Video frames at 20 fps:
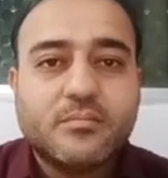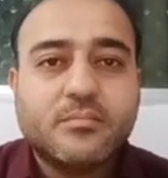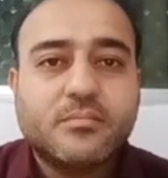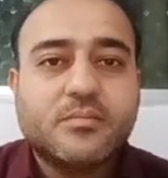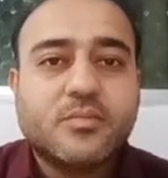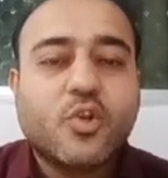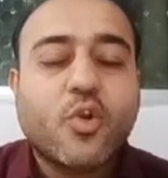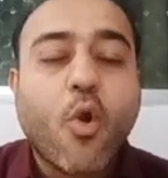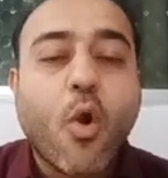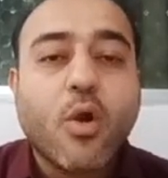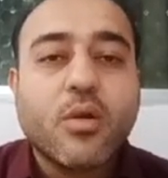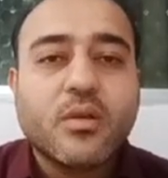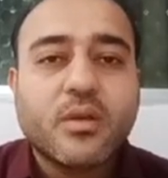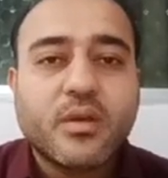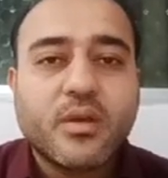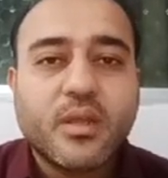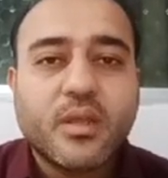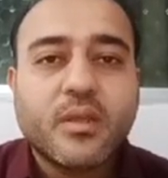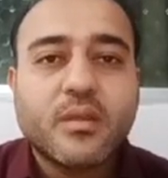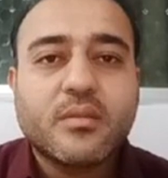
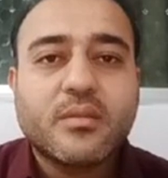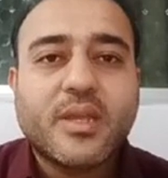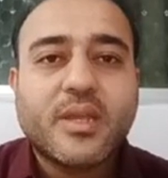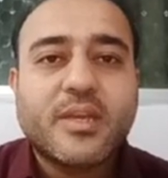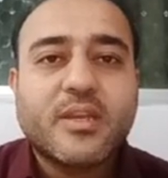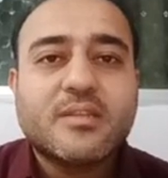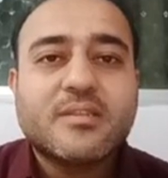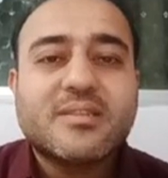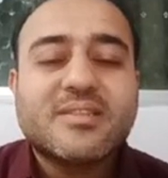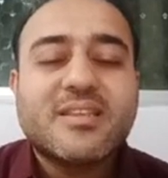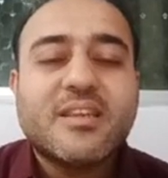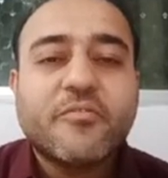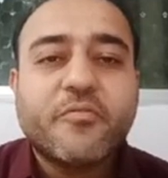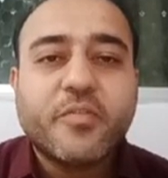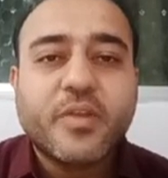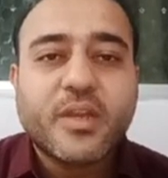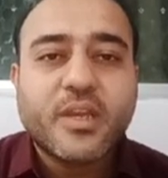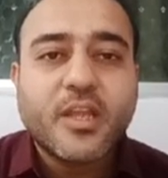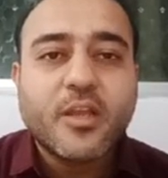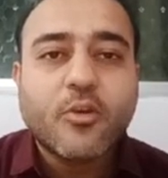conquering, that is
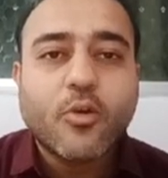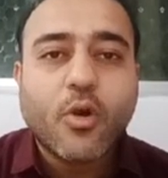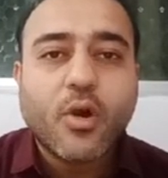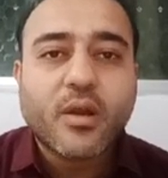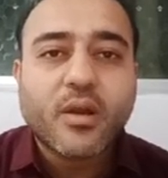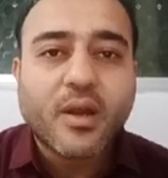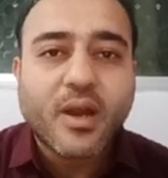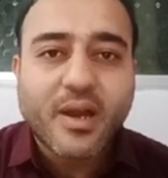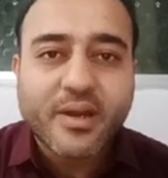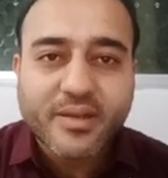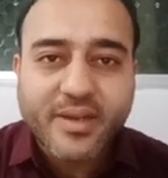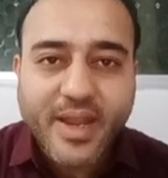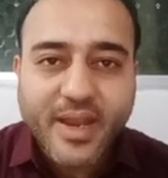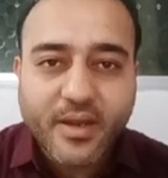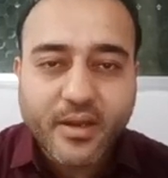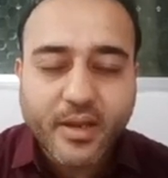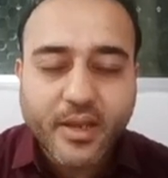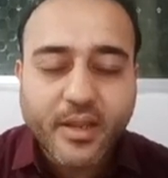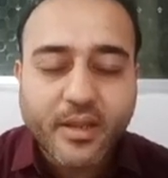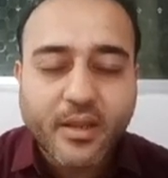defeating or
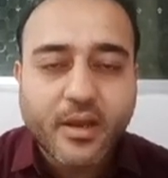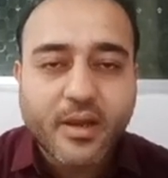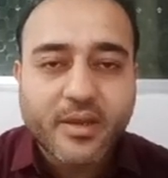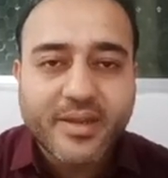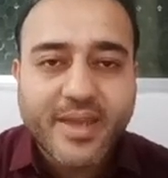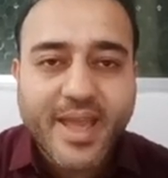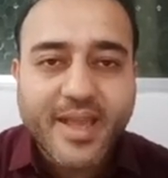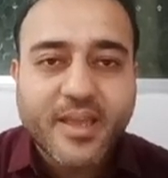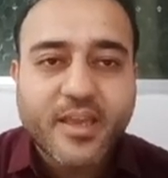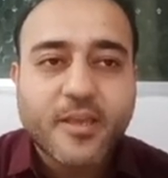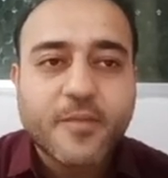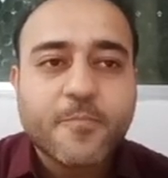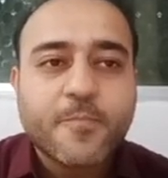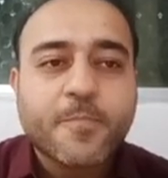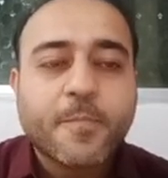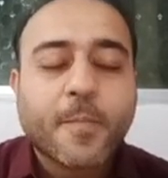attacking